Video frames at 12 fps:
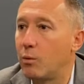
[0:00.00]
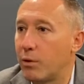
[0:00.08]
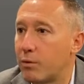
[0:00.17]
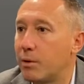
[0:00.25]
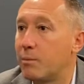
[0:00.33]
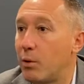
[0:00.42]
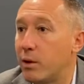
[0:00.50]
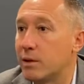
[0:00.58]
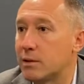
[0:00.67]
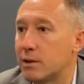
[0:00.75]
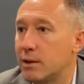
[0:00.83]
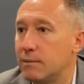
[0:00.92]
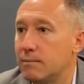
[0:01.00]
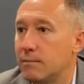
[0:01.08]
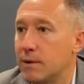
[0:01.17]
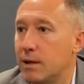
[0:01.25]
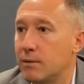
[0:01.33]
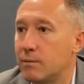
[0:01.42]
with 3 points.
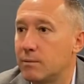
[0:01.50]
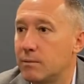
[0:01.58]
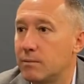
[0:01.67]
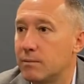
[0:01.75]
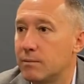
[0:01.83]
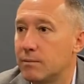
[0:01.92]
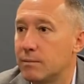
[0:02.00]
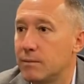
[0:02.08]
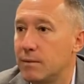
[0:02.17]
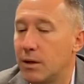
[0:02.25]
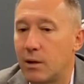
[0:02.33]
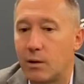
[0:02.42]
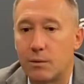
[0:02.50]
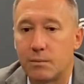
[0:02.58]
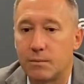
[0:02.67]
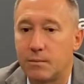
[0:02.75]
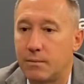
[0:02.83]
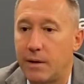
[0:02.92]
And you know,
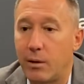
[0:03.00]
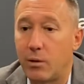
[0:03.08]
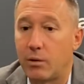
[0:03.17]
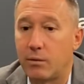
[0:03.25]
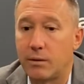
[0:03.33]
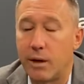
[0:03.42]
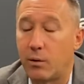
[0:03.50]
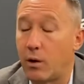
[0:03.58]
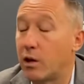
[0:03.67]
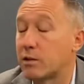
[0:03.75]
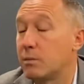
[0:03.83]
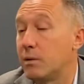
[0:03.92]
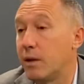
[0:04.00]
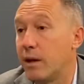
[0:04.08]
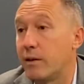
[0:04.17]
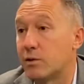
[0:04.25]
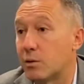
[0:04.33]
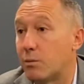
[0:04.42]
they were awesome today,
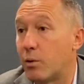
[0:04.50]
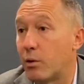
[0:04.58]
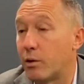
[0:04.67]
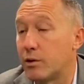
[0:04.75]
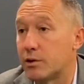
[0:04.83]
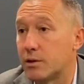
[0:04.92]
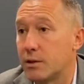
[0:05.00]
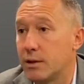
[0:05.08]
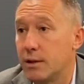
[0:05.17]
the supporters.